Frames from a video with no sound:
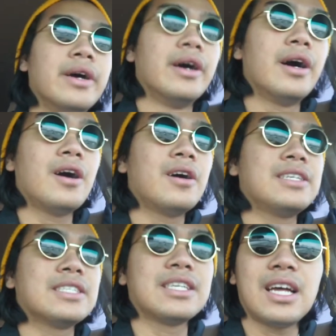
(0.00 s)
Oh,
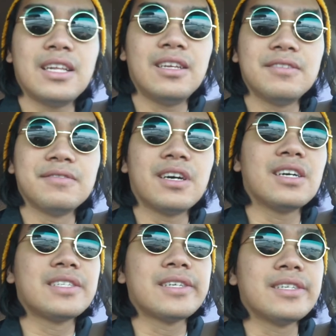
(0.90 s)
you just gotta love
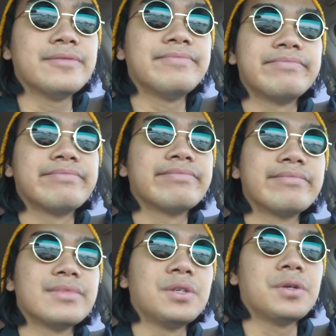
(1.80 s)

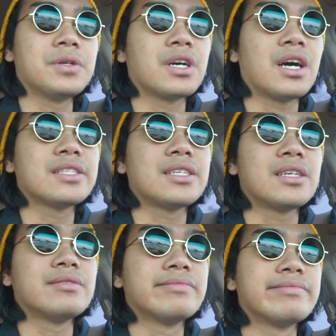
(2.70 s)
Costco. Good old Costco.